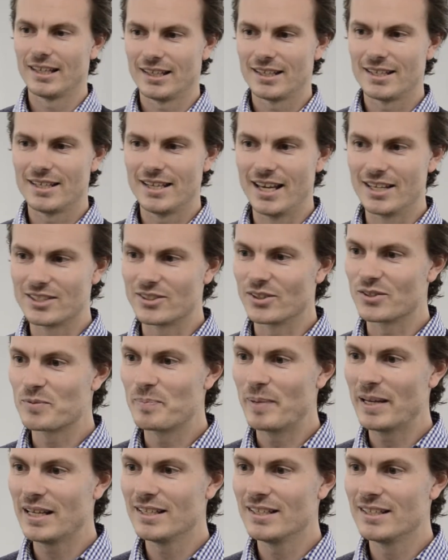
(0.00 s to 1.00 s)
Yeah, so it's
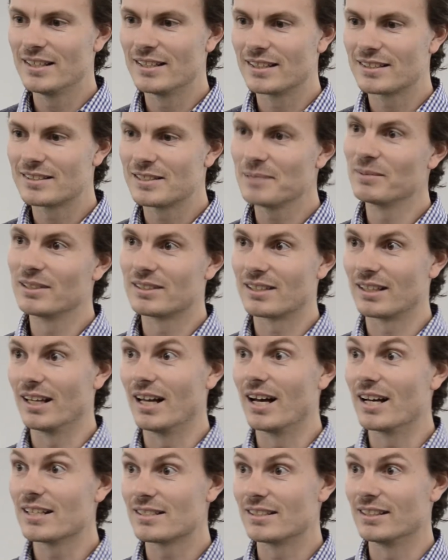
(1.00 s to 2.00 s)
been similar to
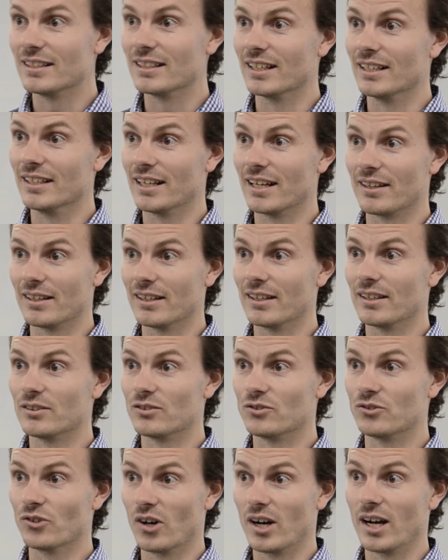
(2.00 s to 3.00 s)
last year, another
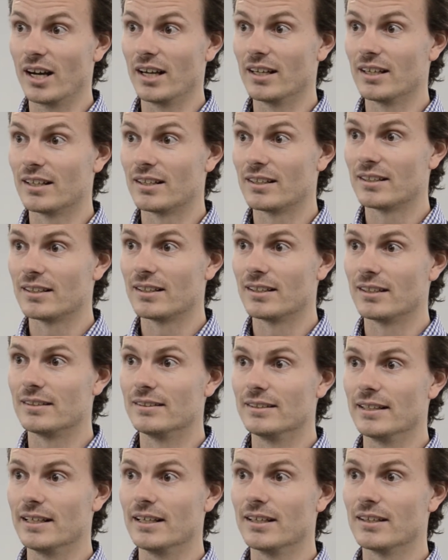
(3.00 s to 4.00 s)
drier
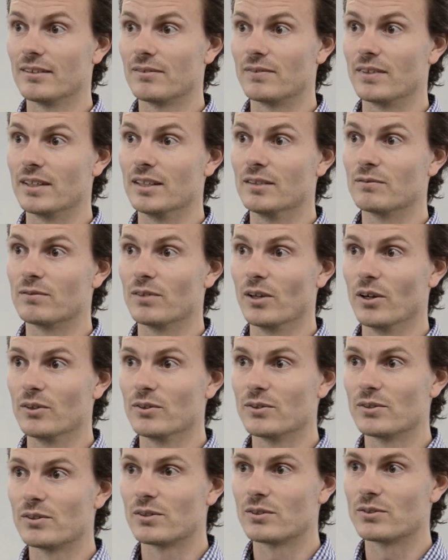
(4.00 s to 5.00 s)
year for
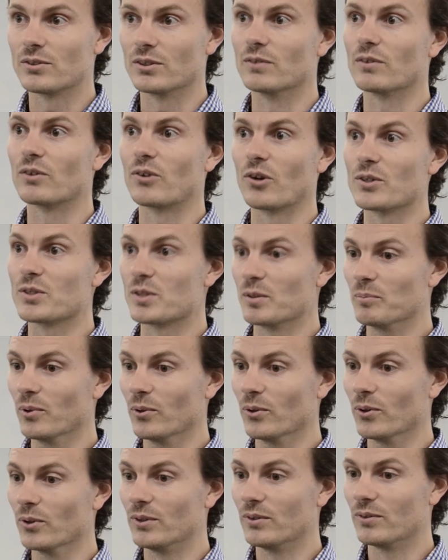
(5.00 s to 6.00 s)
inflows, sort of across the
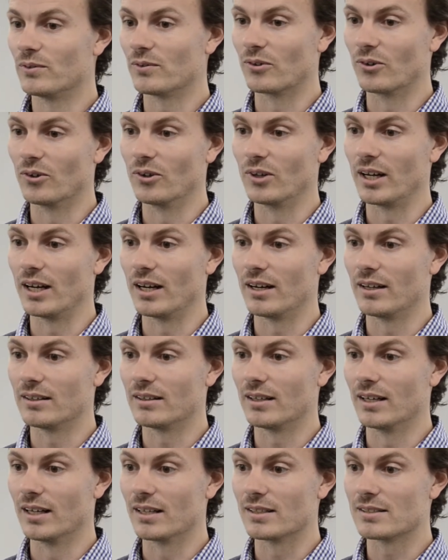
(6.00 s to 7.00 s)
board for all
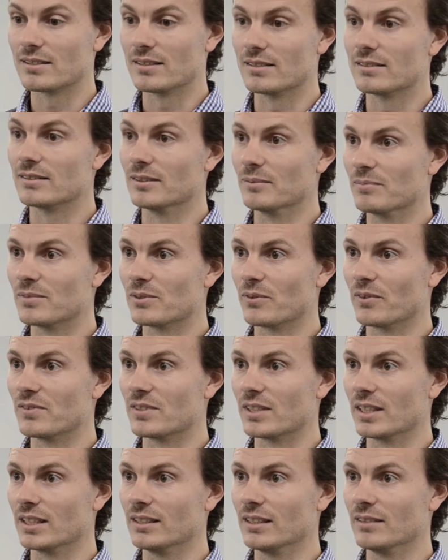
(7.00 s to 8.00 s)
our systems. We've
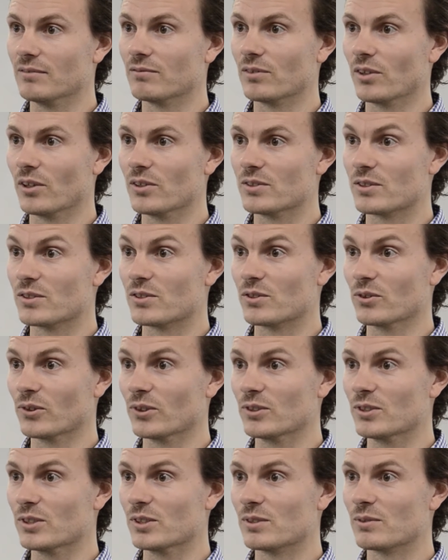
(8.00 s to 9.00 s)
seen inflows to
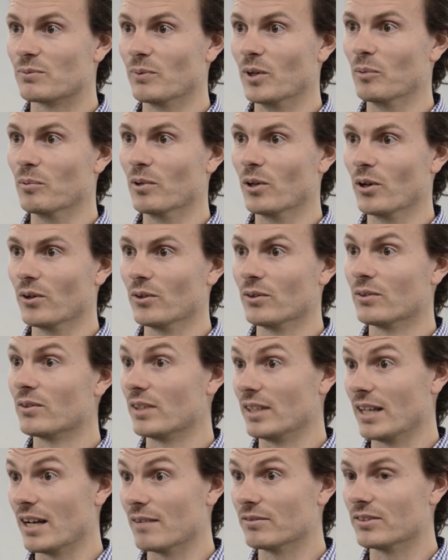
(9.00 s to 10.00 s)
storages well below
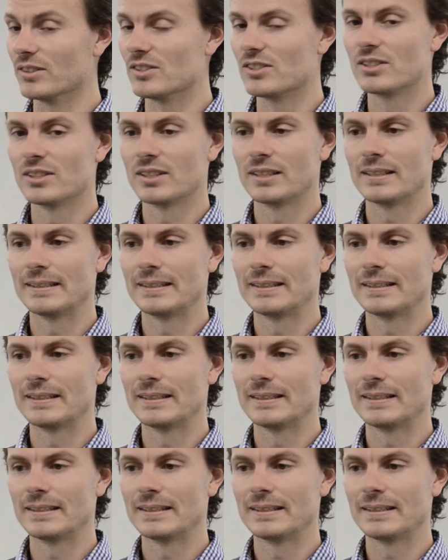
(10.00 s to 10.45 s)
the average.